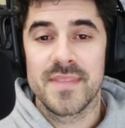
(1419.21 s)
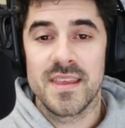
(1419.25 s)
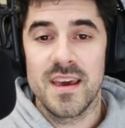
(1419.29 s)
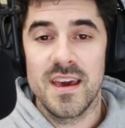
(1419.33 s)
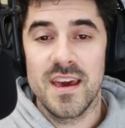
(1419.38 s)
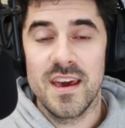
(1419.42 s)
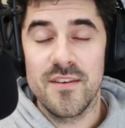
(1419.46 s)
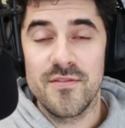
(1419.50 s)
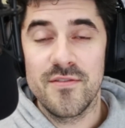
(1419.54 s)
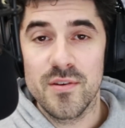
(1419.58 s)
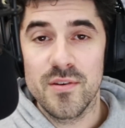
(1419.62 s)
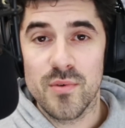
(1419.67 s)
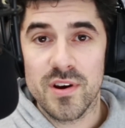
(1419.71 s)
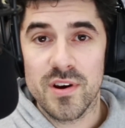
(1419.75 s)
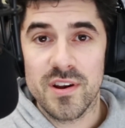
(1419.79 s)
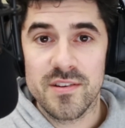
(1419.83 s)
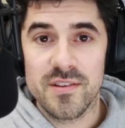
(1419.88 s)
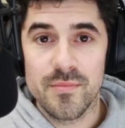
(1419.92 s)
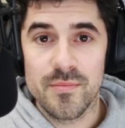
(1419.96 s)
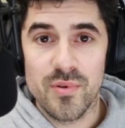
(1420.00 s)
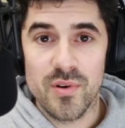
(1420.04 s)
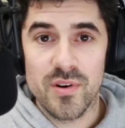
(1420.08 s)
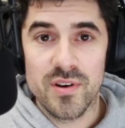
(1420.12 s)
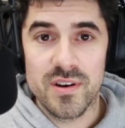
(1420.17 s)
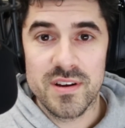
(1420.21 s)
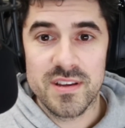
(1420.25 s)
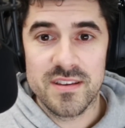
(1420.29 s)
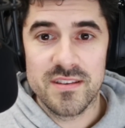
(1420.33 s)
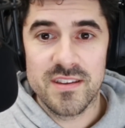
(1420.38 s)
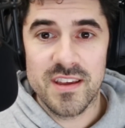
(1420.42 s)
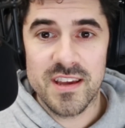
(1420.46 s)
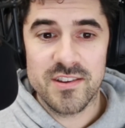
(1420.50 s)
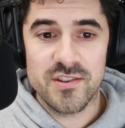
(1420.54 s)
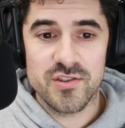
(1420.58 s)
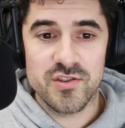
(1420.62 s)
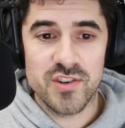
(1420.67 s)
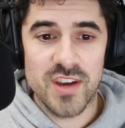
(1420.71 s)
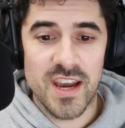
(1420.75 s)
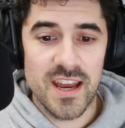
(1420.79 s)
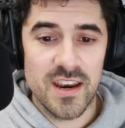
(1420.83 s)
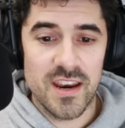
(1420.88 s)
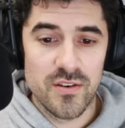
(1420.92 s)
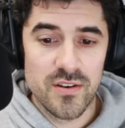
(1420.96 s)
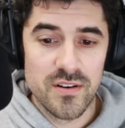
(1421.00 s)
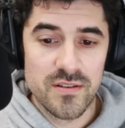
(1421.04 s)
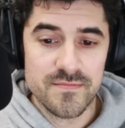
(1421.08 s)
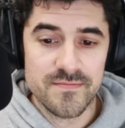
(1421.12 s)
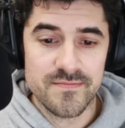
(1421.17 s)
If you want to support this
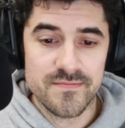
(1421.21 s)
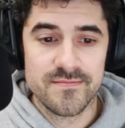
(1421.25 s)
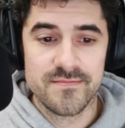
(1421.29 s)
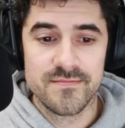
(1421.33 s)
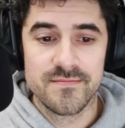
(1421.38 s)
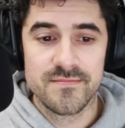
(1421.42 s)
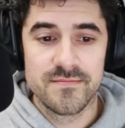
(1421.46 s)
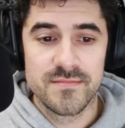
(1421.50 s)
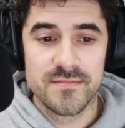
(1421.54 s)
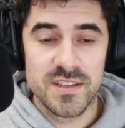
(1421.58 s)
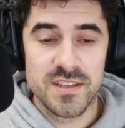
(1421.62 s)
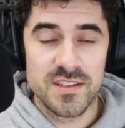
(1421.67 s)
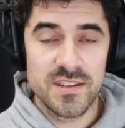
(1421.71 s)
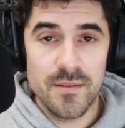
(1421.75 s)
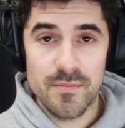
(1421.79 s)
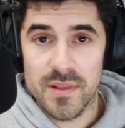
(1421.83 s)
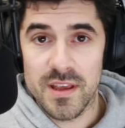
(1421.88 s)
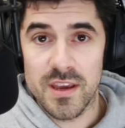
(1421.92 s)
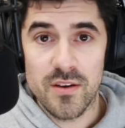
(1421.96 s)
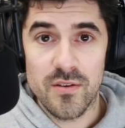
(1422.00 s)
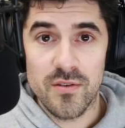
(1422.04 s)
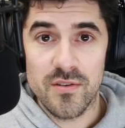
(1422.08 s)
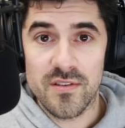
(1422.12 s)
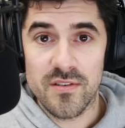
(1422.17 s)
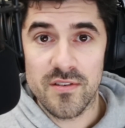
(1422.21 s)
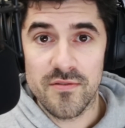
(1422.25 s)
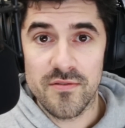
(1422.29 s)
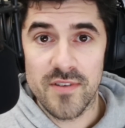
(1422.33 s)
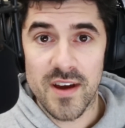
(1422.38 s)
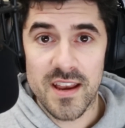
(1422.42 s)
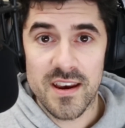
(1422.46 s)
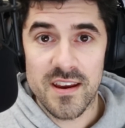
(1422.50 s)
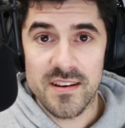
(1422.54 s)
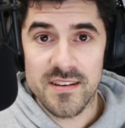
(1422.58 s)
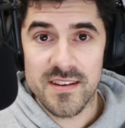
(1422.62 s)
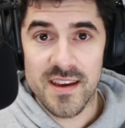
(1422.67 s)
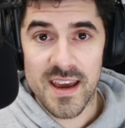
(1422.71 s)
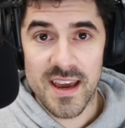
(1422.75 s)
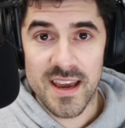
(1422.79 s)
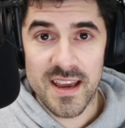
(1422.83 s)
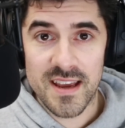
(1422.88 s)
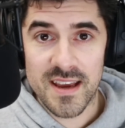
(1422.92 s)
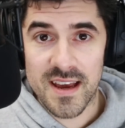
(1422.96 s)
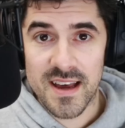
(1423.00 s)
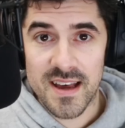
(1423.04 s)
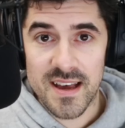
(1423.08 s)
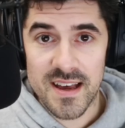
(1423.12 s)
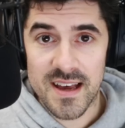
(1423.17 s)
channel, simply use the
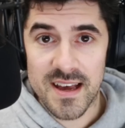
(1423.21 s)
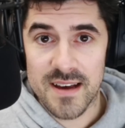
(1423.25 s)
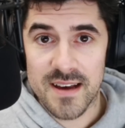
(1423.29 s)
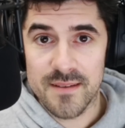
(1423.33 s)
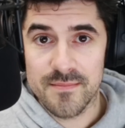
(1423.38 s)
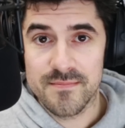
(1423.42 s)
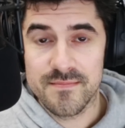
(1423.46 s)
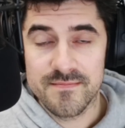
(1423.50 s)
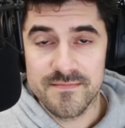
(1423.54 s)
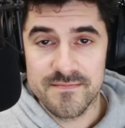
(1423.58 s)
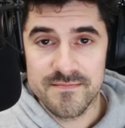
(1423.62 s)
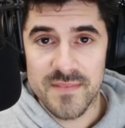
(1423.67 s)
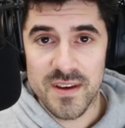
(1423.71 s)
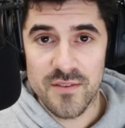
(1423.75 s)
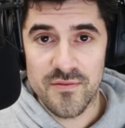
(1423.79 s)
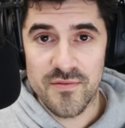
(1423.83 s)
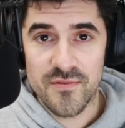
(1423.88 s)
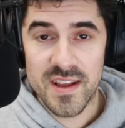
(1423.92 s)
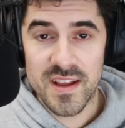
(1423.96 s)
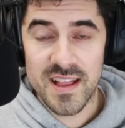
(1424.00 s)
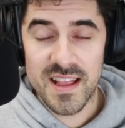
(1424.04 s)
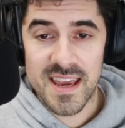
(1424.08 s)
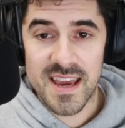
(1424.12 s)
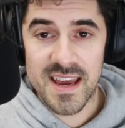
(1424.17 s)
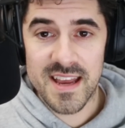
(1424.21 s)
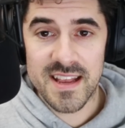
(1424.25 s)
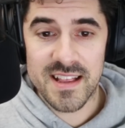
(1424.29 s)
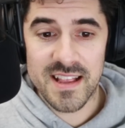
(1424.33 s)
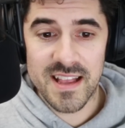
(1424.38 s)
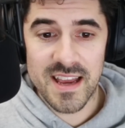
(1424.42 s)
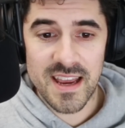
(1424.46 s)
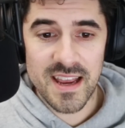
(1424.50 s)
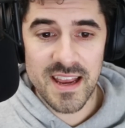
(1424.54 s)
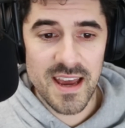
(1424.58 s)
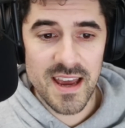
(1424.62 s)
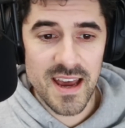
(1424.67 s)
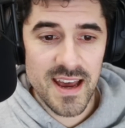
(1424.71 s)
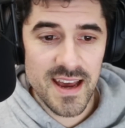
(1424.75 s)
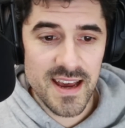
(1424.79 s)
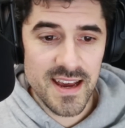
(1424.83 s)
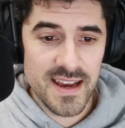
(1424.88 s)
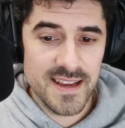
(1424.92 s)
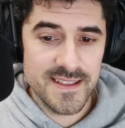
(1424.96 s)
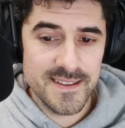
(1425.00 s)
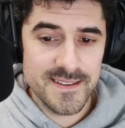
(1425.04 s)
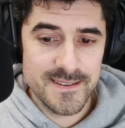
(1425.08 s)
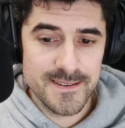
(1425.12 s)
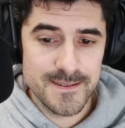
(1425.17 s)
Fanatec affiliate link,
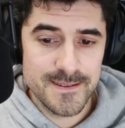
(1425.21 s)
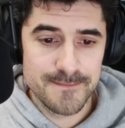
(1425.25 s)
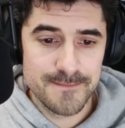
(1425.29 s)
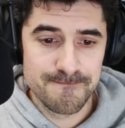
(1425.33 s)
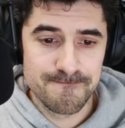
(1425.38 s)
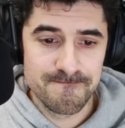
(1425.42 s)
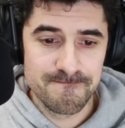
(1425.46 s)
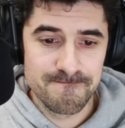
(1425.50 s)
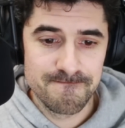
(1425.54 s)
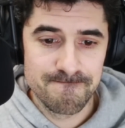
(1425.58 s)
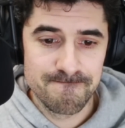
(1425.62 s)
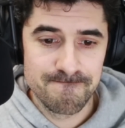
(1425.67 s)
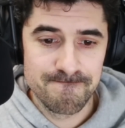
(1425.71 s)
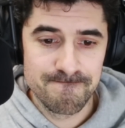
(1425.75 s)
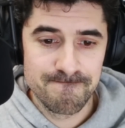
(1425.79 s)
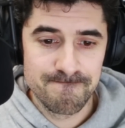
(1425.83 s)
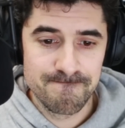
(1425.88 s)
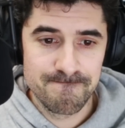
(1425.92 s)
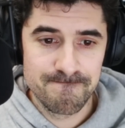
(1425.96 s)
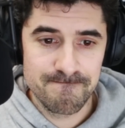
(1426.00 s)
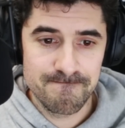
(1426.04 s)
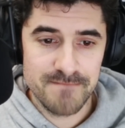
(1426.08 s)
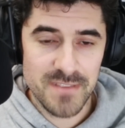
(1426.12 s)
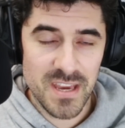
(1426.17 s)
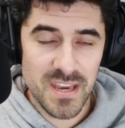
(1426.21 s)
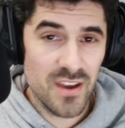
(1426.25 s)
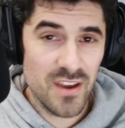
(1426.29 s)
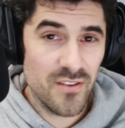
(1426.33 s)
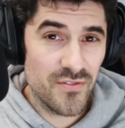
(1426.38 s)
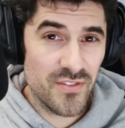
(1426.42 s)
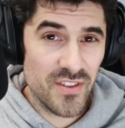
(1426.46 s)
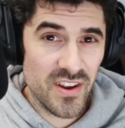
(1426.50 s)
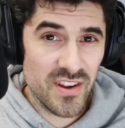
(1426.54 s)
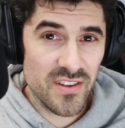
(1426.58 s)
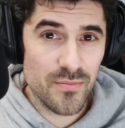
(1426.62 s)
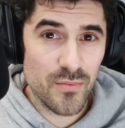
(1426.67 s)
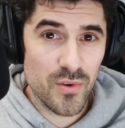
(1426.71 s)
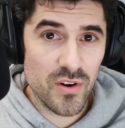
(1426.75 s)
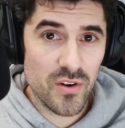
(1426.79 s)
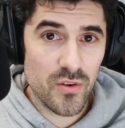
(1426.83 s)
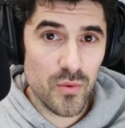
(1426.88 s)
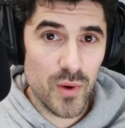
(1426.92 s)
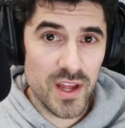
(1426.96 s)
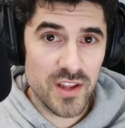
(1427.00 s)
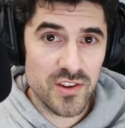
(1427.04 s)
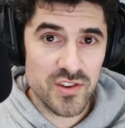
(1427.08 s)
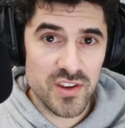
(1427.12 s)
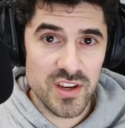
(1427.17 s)
and if there's more
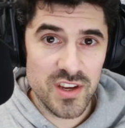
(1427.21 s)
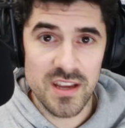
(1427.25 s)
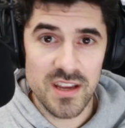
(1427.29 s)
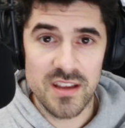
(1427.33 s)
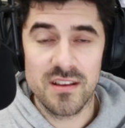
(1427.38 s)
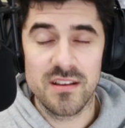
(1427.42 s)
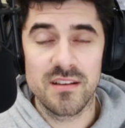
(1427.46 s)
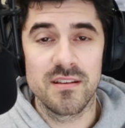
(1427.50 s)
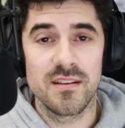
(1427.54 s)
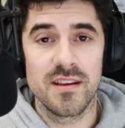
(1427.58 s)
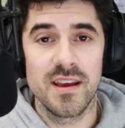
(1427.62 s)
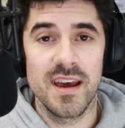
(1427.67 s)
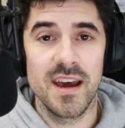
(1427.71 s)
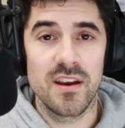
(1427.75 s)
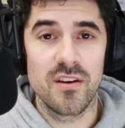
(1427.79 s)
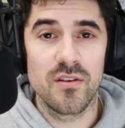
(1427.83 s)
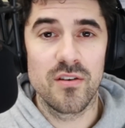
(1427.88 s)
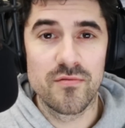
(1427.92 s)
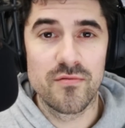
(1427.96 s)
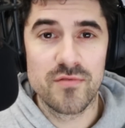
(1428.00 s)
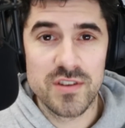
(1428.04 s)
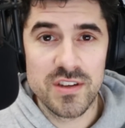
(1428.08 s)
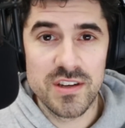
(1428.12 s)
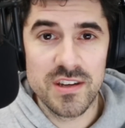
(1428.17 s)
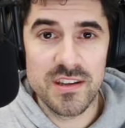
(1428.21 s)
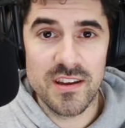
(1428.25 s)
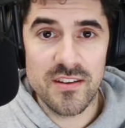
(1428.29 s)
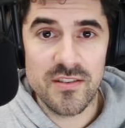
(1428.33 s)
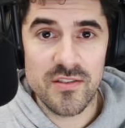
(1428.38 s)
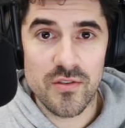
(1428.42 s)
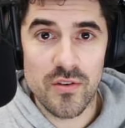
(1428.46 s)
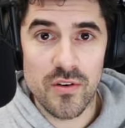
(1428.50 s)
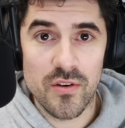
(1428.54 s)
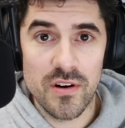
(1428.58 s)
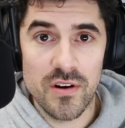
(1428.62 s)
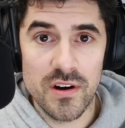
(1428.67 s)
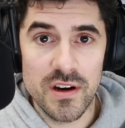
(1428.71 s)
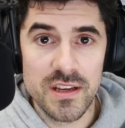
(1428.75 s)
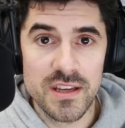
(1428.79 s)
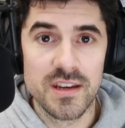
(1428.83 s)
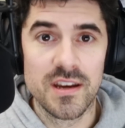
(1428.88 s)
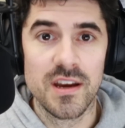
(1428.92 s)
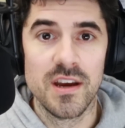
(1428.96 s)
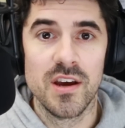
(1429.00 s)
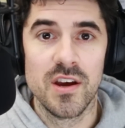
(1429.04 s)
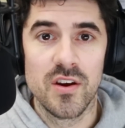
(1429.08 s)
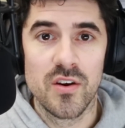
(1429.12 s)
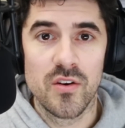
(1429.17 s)
question, head over to Discord,
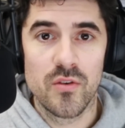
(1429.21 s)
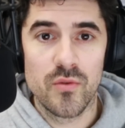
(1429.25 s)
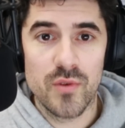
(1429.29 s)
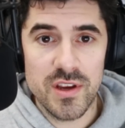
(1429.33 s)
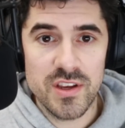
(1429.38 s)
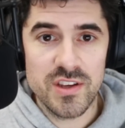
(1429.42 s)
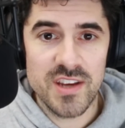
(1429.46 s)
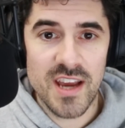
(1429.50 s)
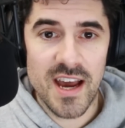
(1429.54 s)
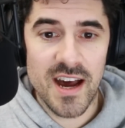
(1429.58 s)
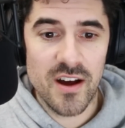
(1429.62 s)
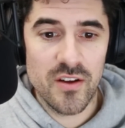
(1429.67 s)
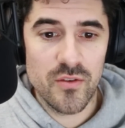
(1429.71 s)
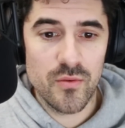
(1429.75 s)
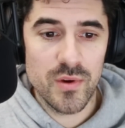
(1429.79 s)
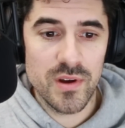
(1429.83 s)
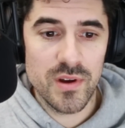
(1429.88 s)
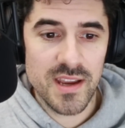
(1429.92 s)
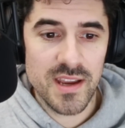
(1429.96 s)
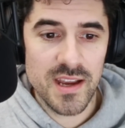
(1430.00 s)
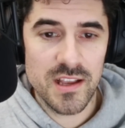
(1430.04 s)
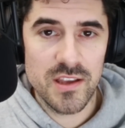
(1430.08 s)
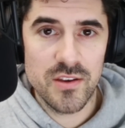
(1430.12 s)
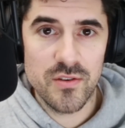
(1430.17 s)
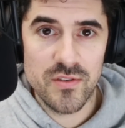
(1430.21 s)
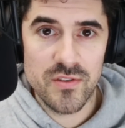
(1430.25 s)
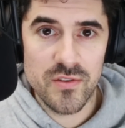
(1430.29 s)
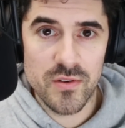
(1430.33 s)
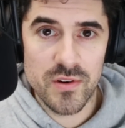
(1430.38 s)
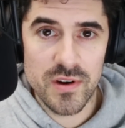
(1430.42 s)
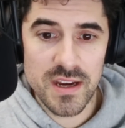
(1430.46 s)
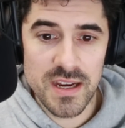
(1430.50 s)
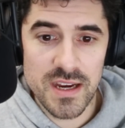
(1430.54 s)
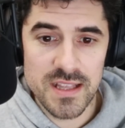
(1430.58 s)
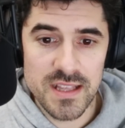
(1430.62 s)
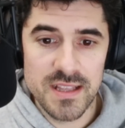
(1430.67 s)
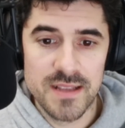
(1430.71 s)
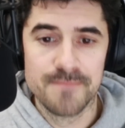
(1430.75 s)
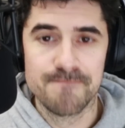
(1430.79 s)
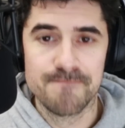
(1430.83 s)
reach out, we'll get you sorted.